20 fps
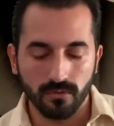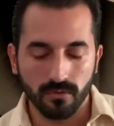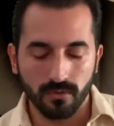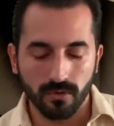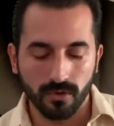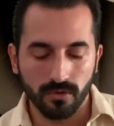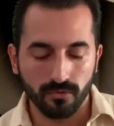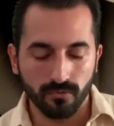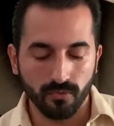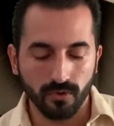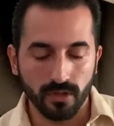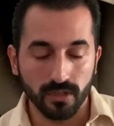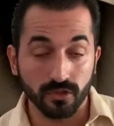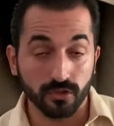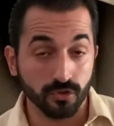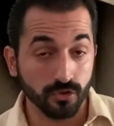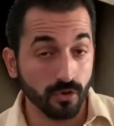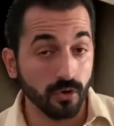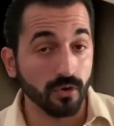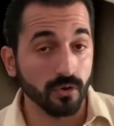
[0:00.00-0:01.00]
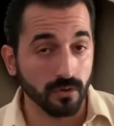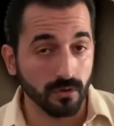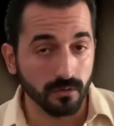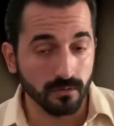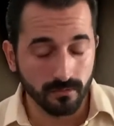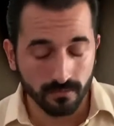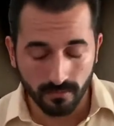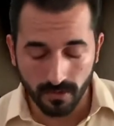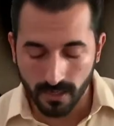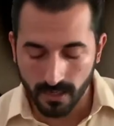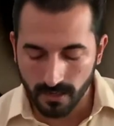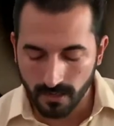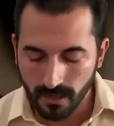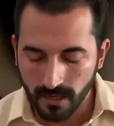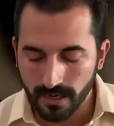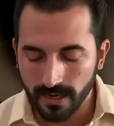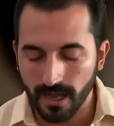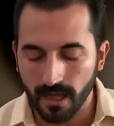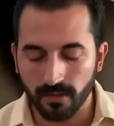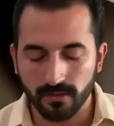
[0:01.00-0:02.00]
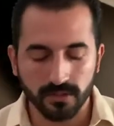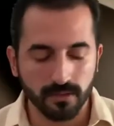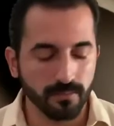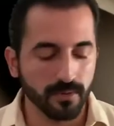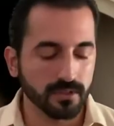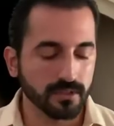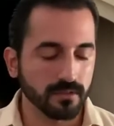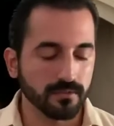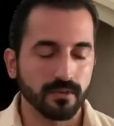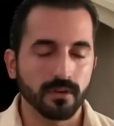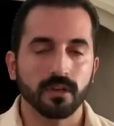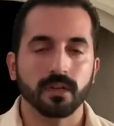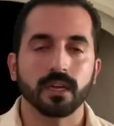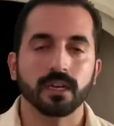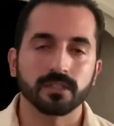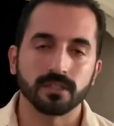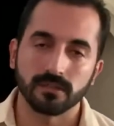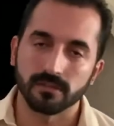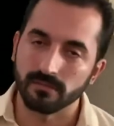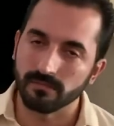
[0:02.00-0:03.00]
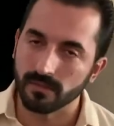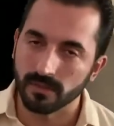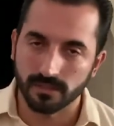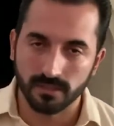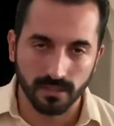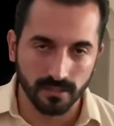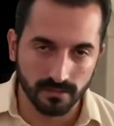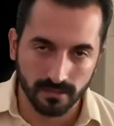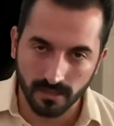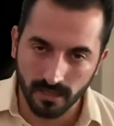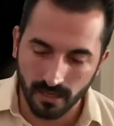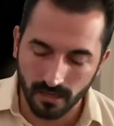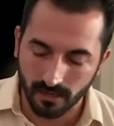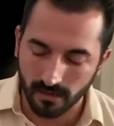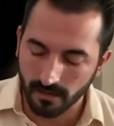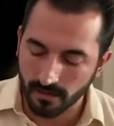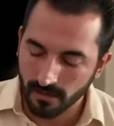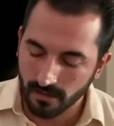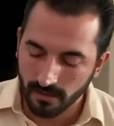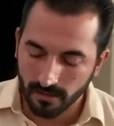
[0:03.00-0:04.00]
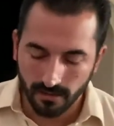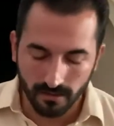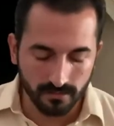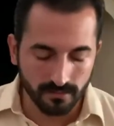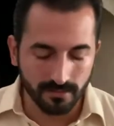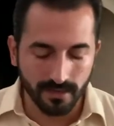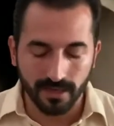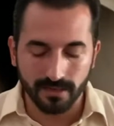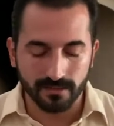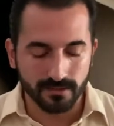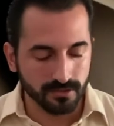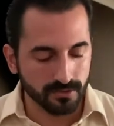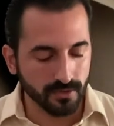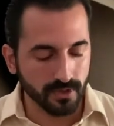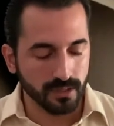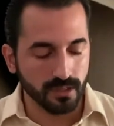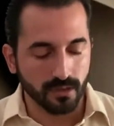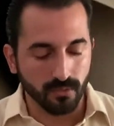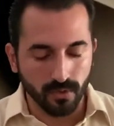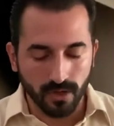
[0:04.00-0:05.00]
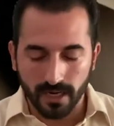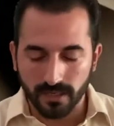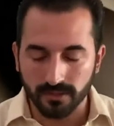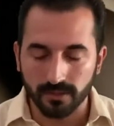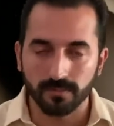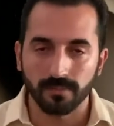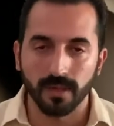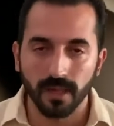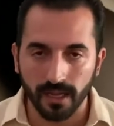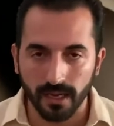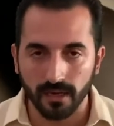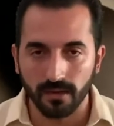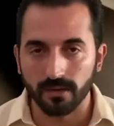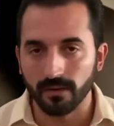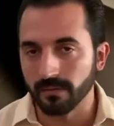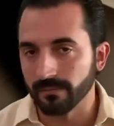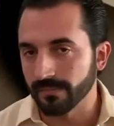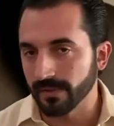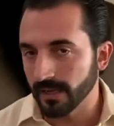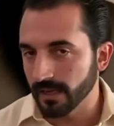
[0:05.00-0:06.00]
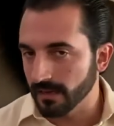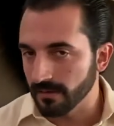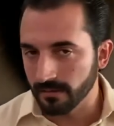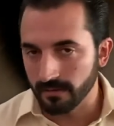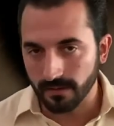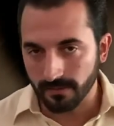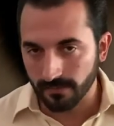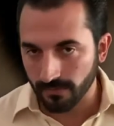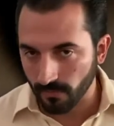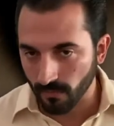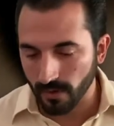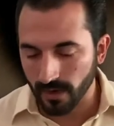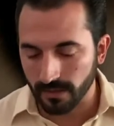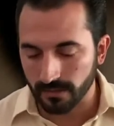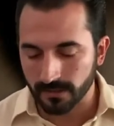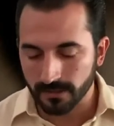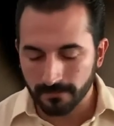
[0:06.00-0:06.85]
is really son, right? Now there's a bunch of variations of these things. Again, it's not strictly what I just played. You can play in different ways.